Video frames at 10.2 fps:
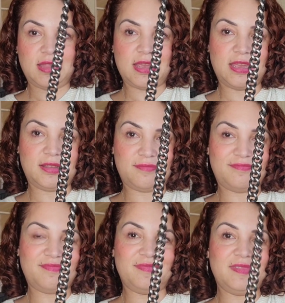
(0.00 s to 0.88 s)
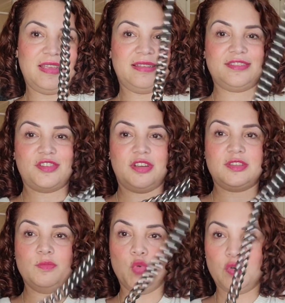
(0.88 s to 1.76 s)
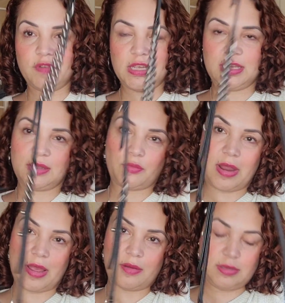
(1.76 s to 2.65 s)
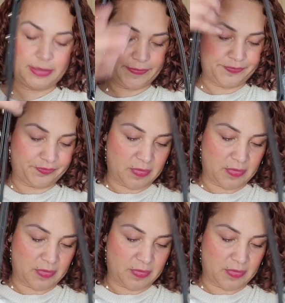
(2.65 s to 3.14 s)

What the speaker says: Like, it starts moving around. And